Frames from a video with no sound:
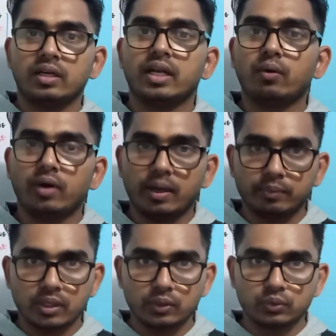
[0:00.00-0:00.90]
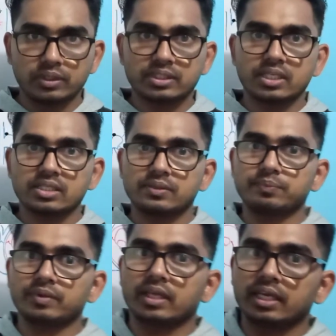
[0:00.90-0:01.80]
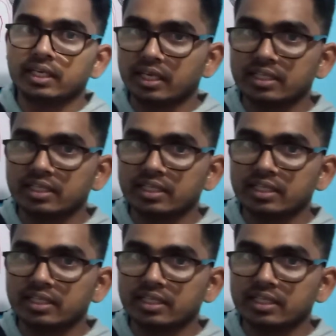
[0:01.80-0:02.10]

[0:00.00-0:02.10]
Now I am going to discuss in